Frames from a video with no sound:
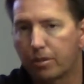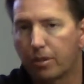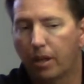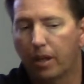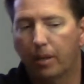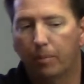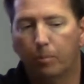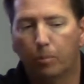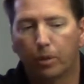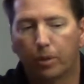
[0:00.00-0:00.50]

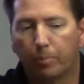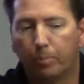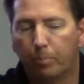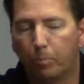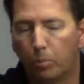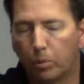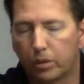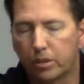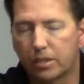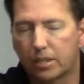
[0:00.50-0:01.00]

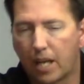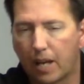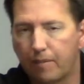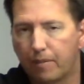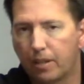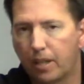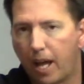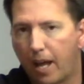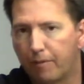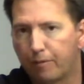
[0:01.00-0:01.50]
We're
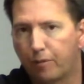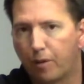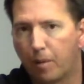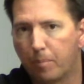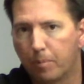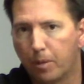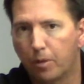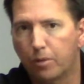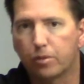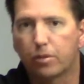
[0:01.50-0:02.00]
saving that
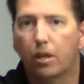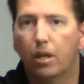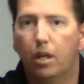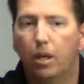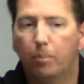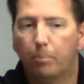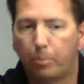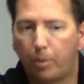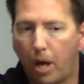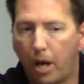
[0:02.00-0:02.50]
from those
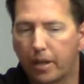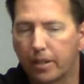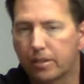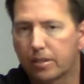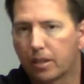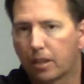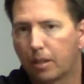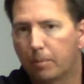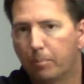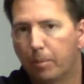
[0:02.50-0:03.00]

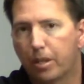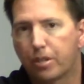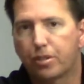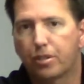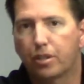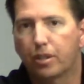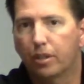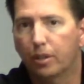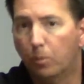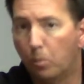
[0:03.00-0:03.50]
products of
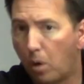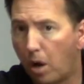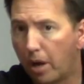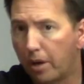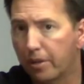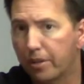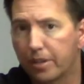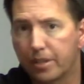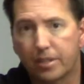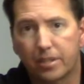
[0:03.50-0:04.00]
combustion, the
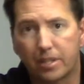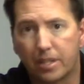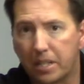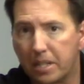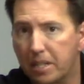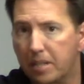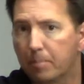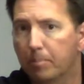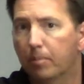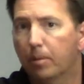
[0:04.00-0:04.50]
water, the
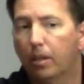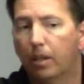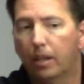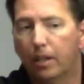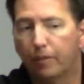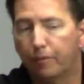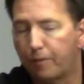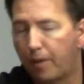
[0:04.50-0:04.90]
steam, and the